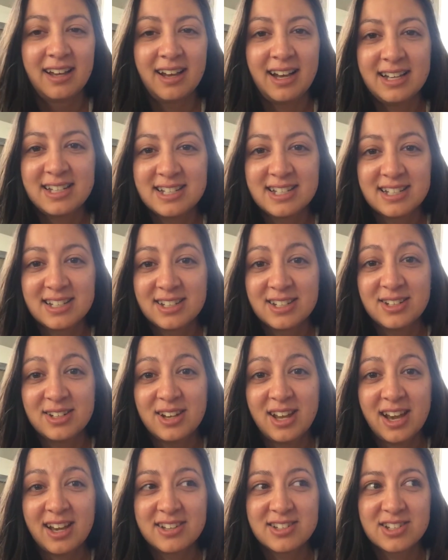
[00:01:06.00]
I didn't
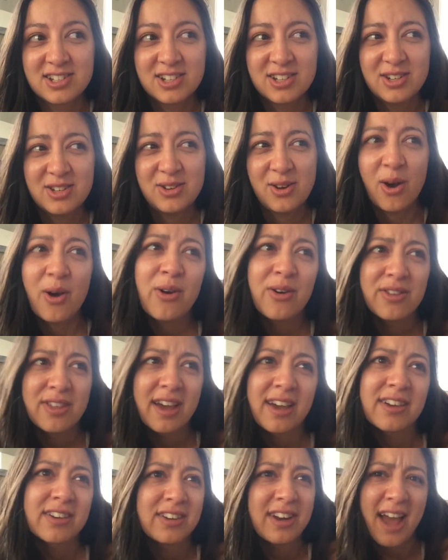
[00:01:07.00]
know
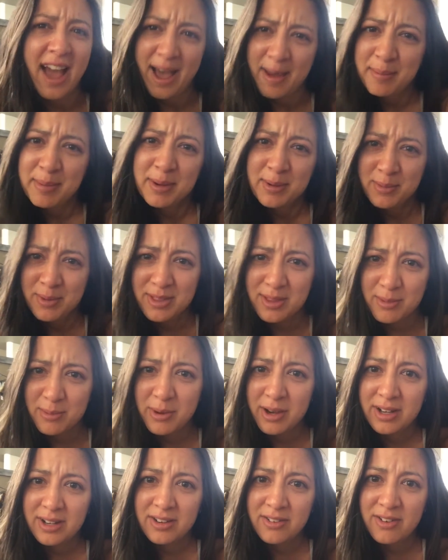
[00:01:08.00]
that could happen with a
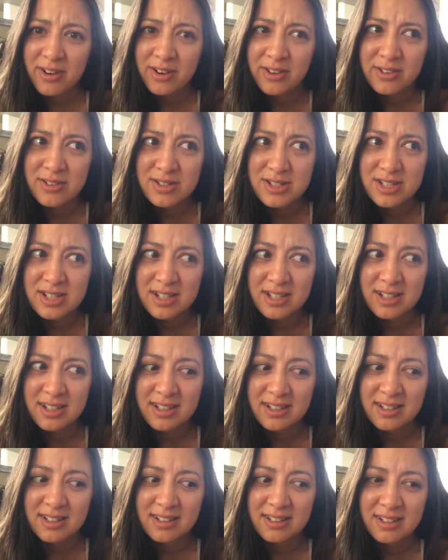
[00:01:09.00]
one-year-old.
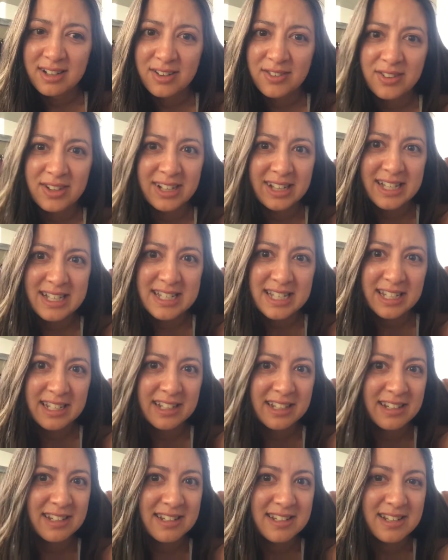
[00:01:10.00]
I really
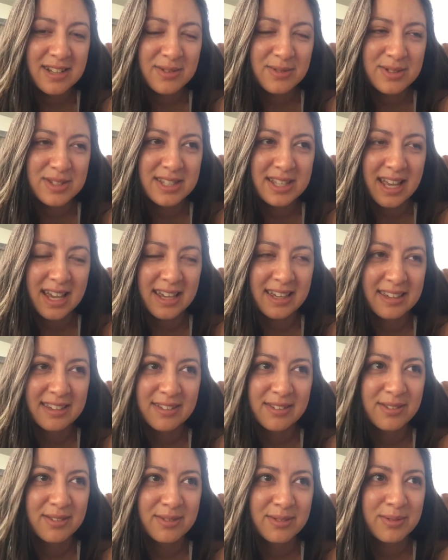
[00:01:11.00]
didn't. I was
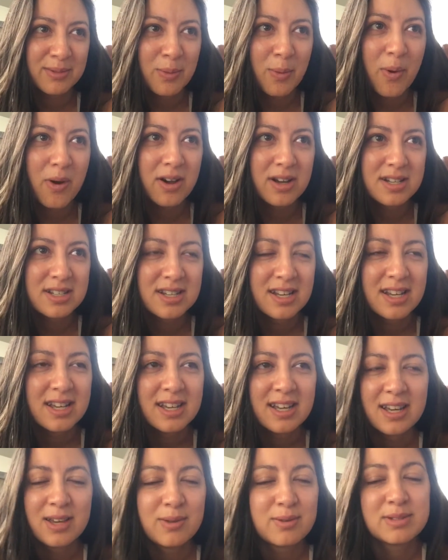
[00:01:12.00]
like, what?
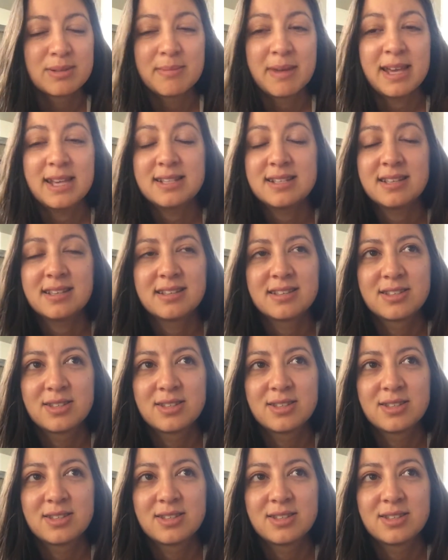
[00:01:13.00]
It was amazing.